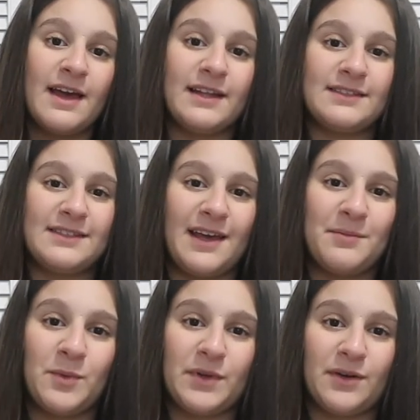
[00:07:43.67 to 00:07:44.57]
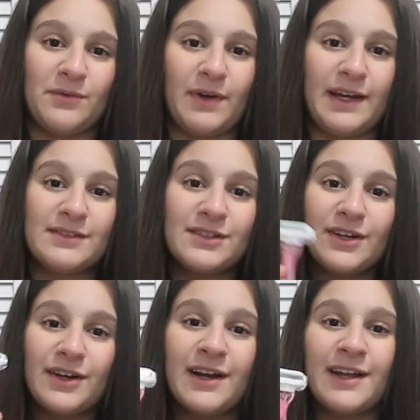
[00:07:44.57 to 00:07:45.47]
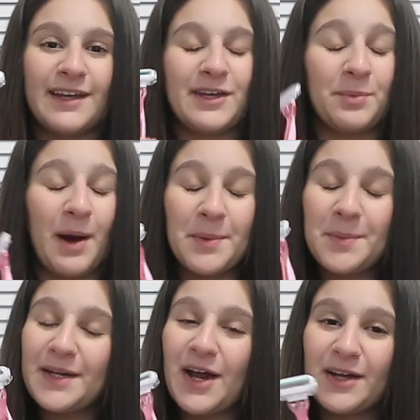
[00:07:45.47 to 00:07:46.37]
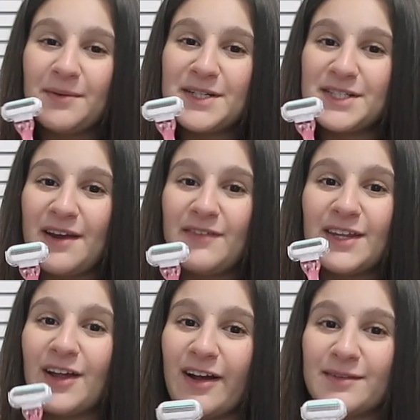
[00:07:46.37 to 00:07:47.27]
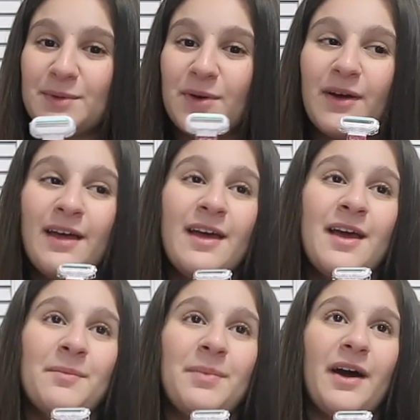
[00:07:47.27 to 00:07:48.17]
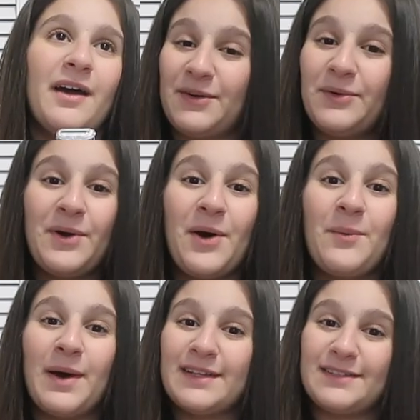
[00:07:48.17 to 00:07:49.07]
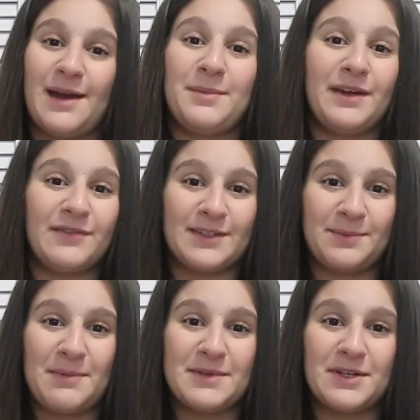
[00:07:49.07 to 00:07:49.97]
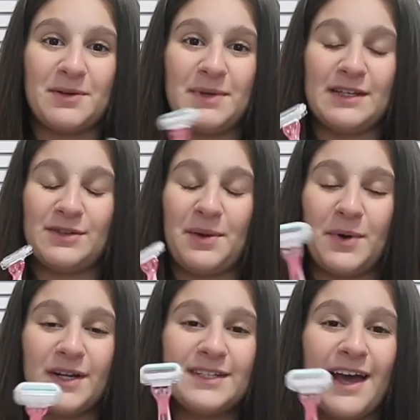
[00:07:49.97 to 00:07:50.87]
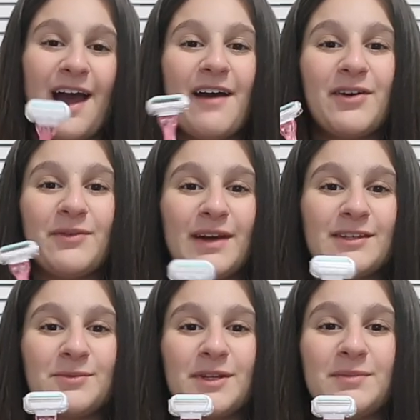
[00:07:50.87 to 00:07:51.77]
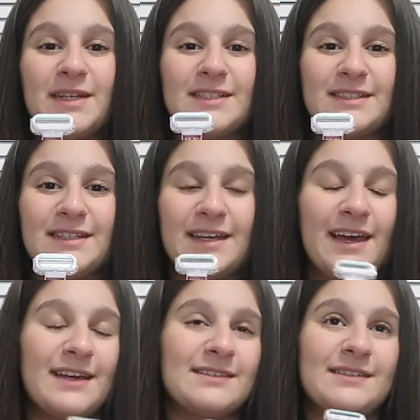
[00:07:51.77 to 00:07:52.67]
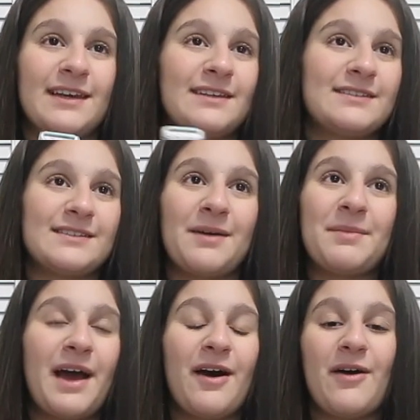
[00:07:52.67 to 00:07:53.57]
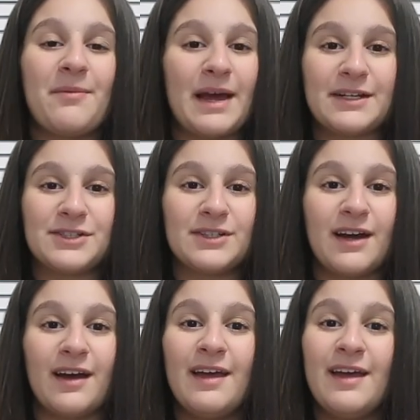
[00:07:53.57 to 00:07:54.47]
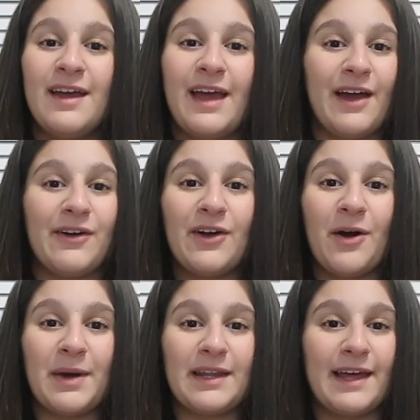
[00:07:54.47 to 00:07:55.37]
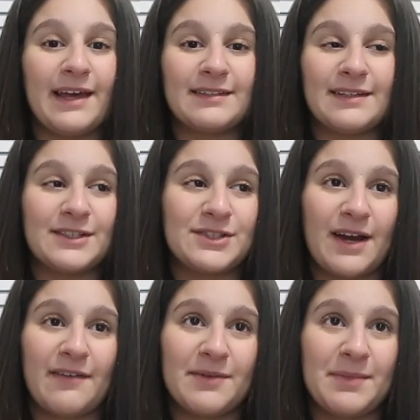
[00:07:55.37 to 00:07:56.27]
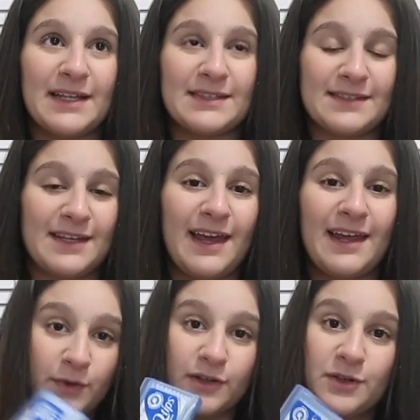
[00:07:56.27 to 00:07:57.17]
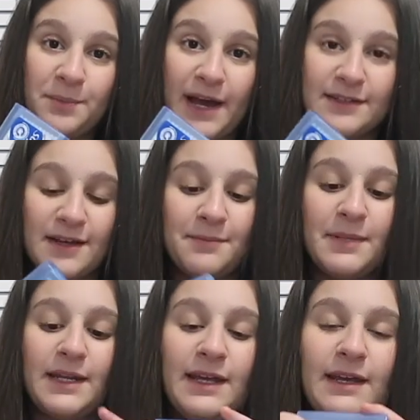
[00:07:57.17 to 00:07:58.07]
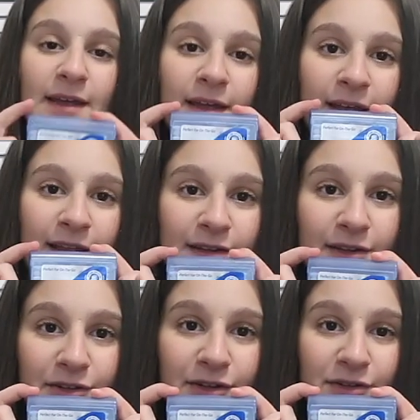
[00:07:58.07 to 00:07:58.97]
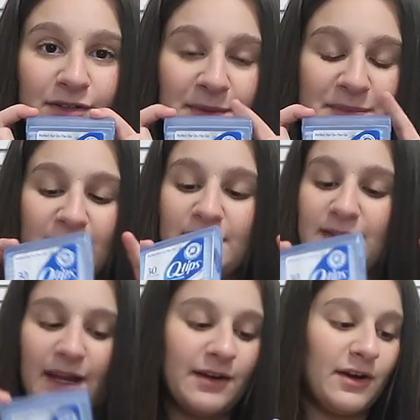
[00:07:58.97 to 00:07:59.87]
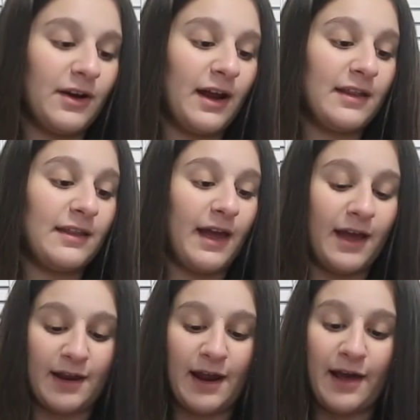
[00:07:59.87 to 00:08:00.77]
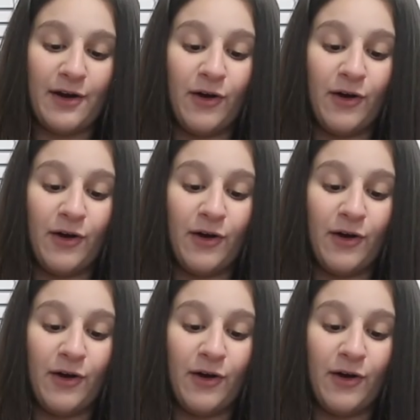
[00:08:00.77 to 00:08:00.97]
And same with a razor. Like you're probably not going to be shaving in the hospital, but I don't know when the timing of this baby's going to be, so I wanted to have a razor with me just in case like somehow I'm extra hairy on my legs and it's driving me insane. We also packed a mini little Q-tips container, and then I